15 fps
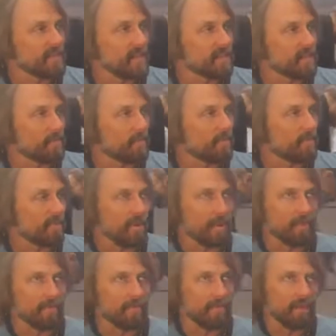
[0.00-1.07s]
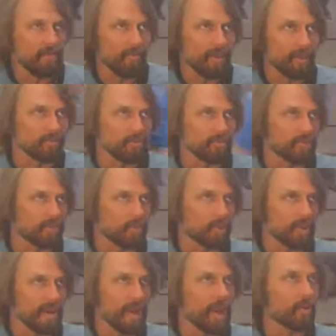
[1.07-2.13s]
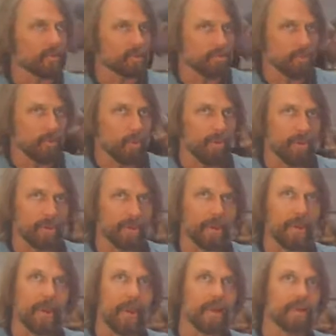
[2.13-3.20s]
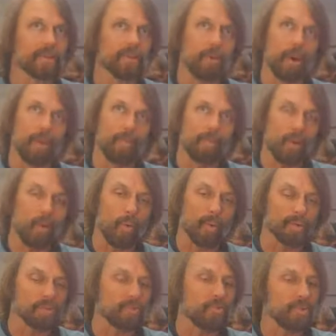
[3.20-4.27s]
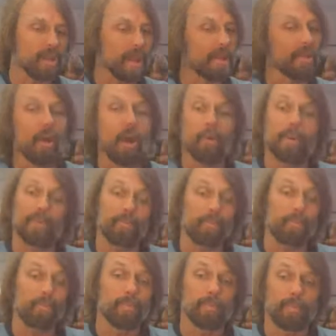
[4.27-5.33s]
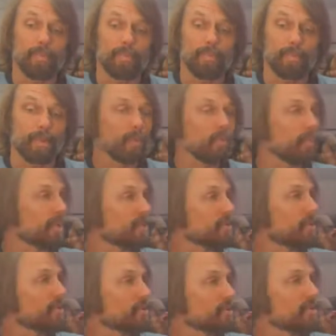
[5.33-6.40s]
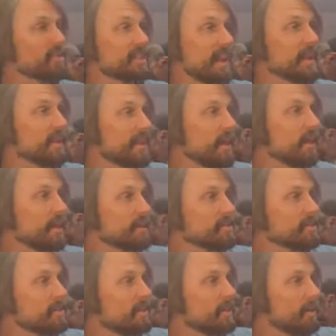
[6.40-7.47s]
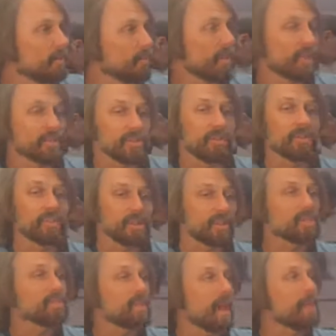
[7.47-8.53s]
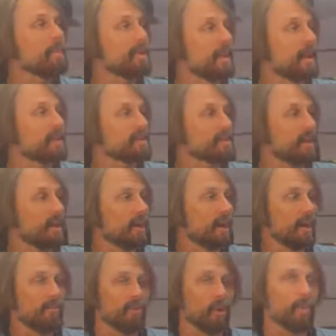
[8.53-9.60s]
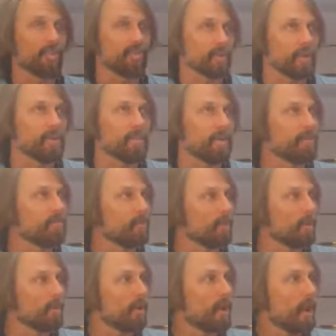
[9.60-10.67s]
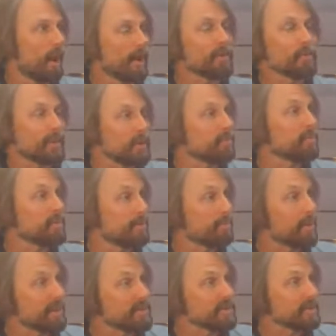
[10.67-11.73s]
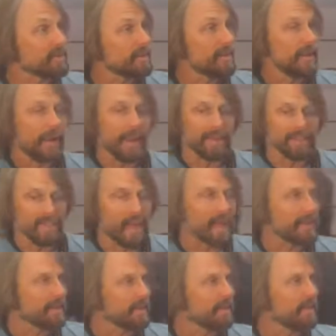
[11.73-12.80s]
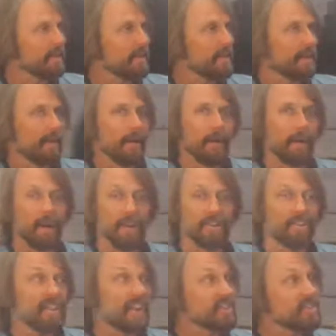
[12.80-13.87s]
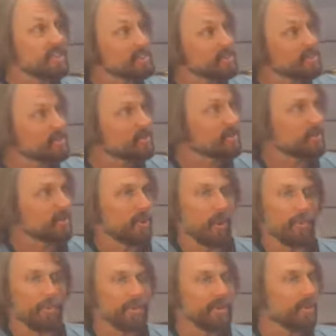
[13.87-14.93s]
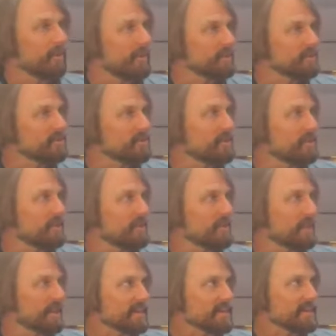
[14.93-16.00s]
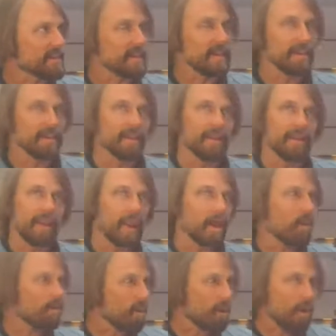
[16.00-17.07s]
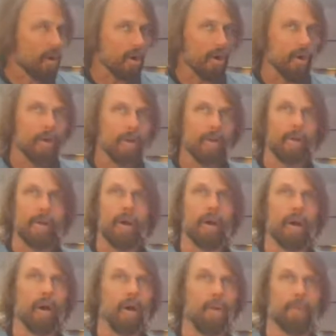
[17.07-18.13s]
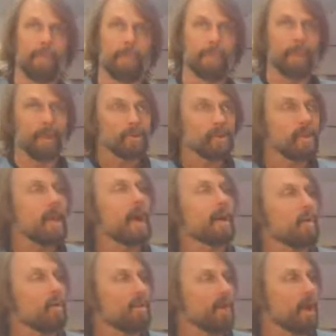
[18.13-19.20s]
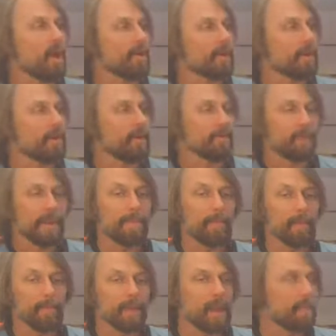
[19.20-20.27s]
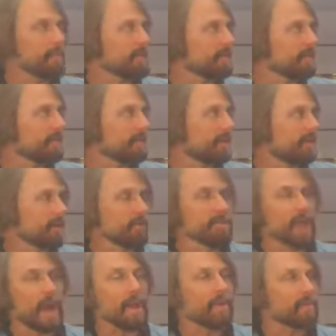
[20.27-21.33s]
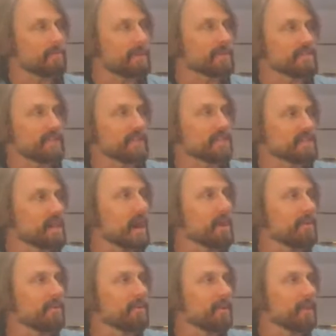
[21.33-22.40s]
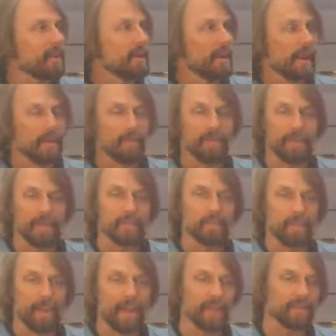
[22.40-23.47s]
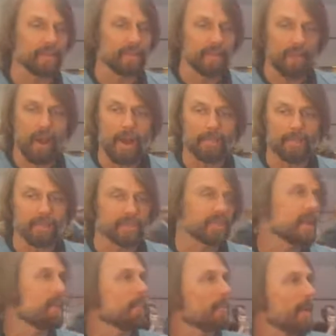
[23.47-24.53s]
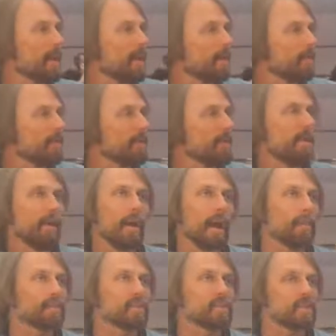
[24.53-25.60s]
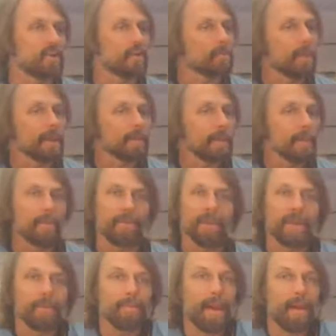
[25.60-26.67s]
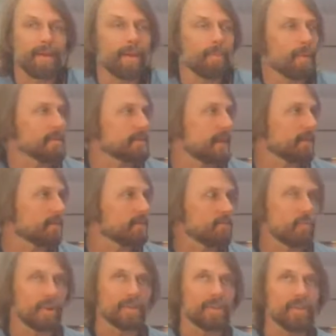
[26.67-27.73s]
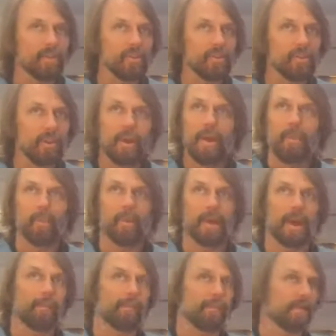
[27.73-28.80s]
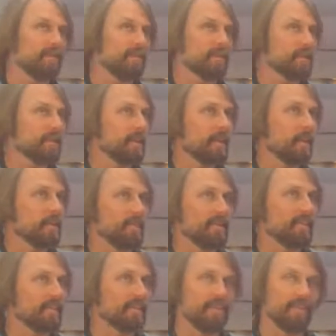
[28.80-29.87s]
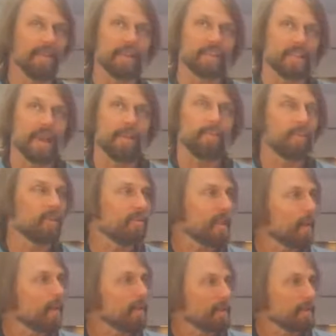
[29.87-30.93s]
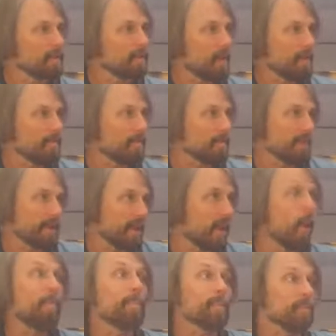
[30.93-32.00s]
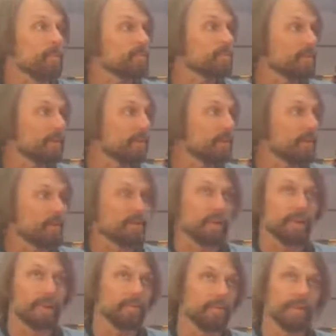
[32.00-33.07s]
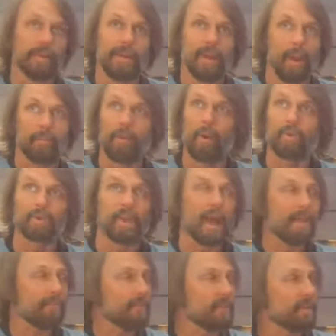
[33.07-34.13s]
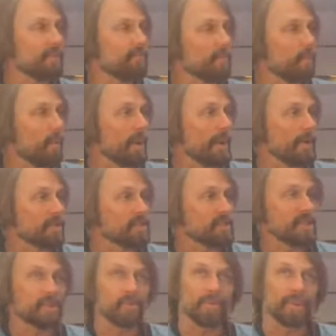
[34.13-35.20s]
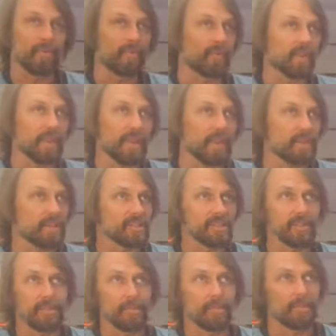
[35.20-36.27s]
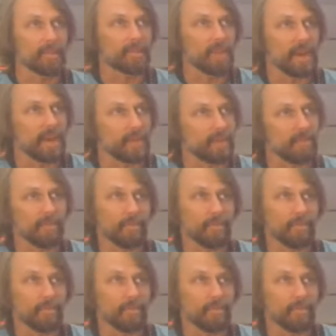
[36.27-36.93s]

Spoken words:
kingdom of mushrooms that we're now exploring. And so Umbo wants to do that, along with, research psychedelics, research psilocybin as a form of treatment for untreatable depression, anxiety, addictions to opioids, nicotine, alcohol. There's a lot going on here, and people are becoming a little tired of being sick and tired. And when these plant options come around, I'm just here to make people think about it. I'm not telling you what to do, but I'm living example of how it can help you to approach life in a different way, to see through a different lens, to appreciate